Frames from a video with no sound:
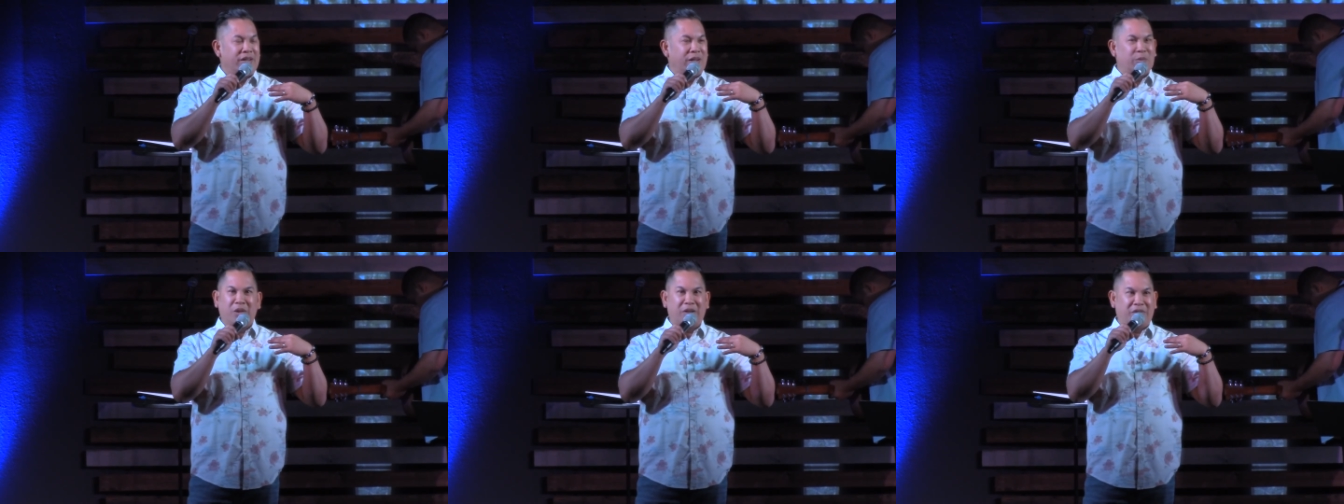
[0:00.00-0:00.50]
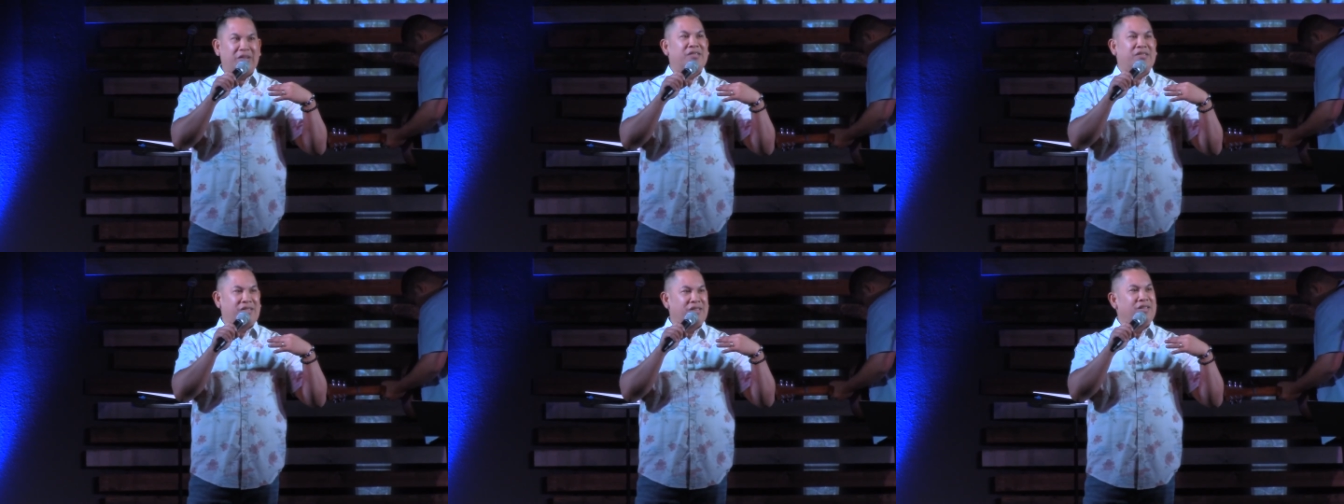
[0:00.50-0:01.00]
He would give
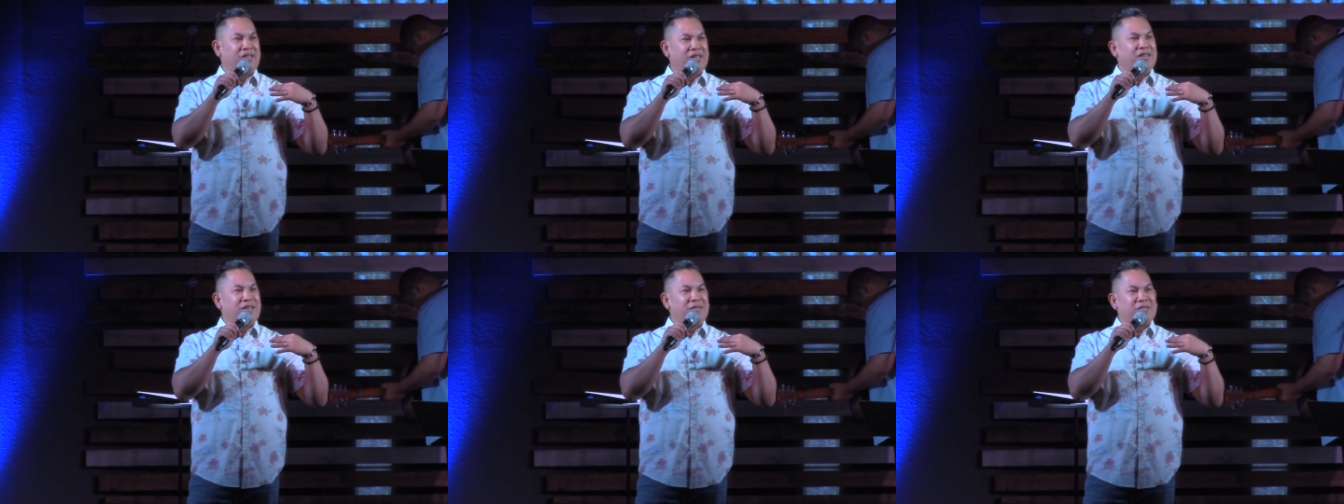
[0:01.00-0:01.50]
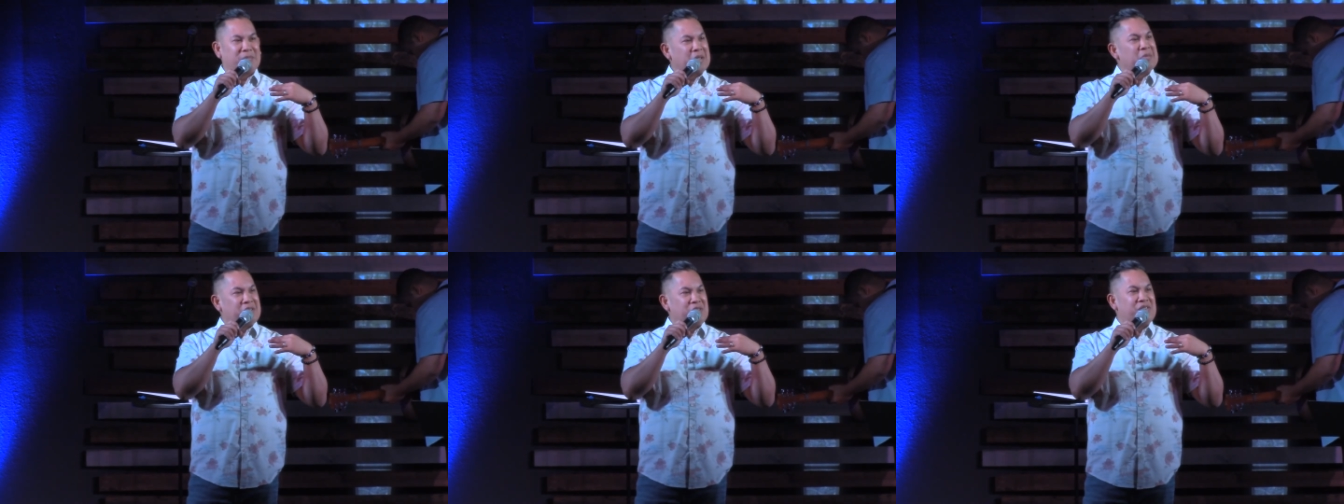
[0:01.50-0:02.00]
this.
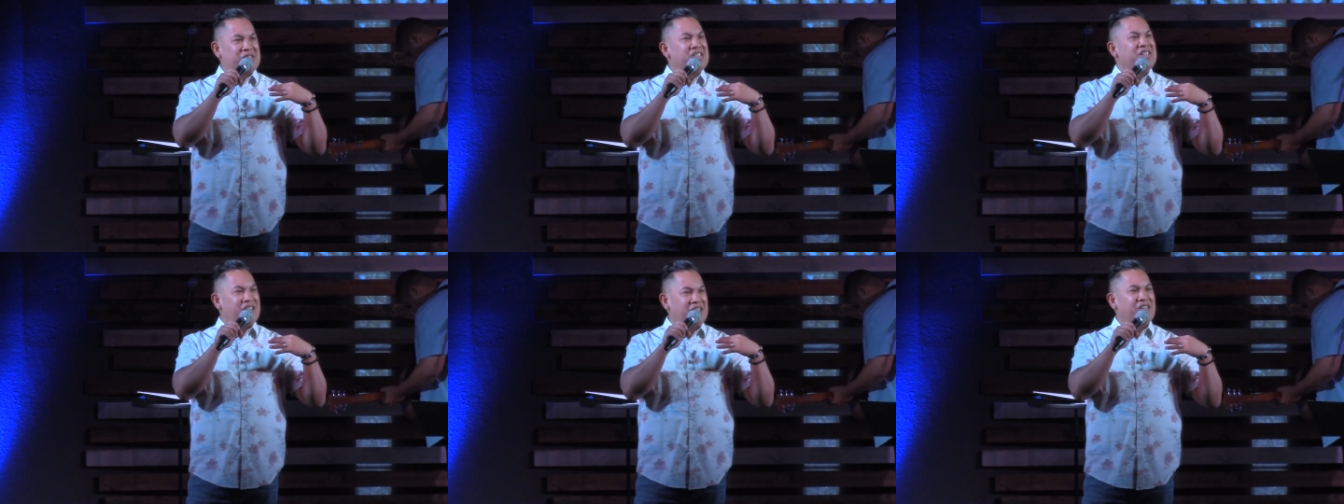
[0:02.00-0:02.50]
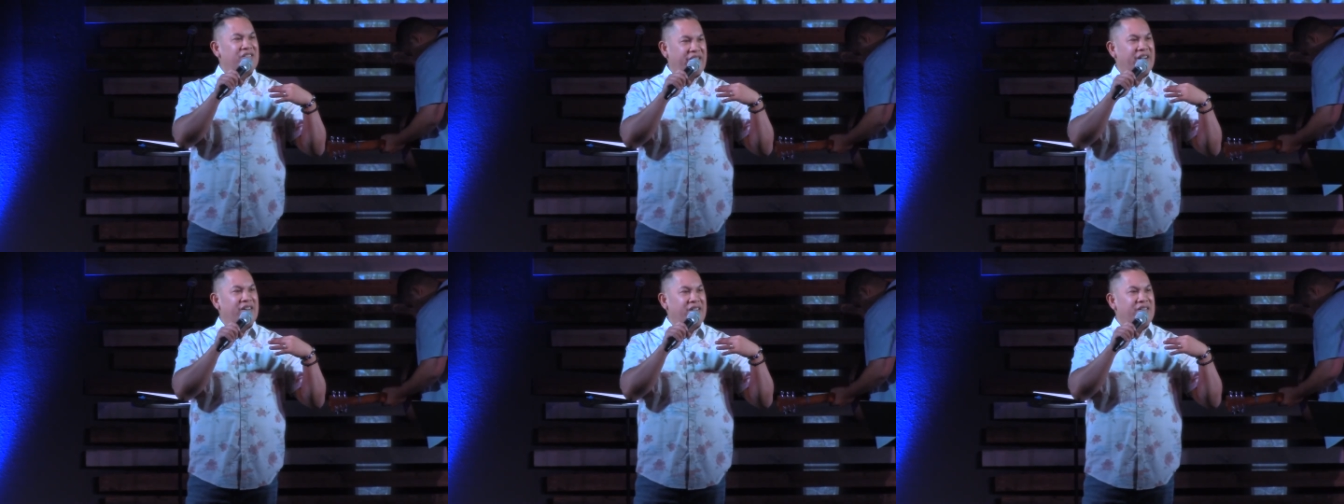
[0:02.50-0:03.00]
Sometimes you just need to hear
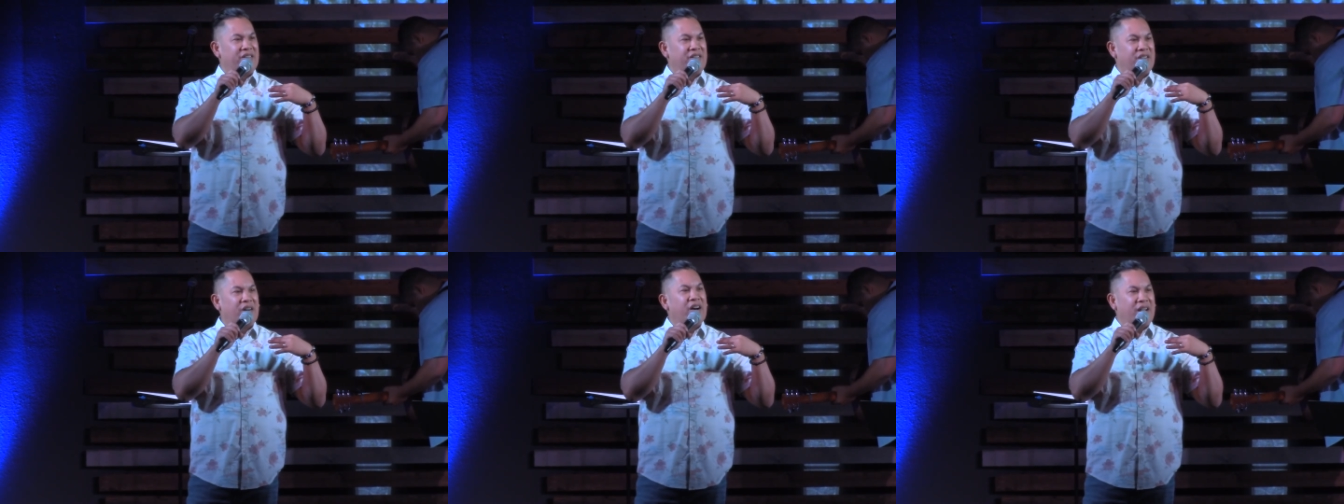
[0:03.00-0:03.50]
that. No, I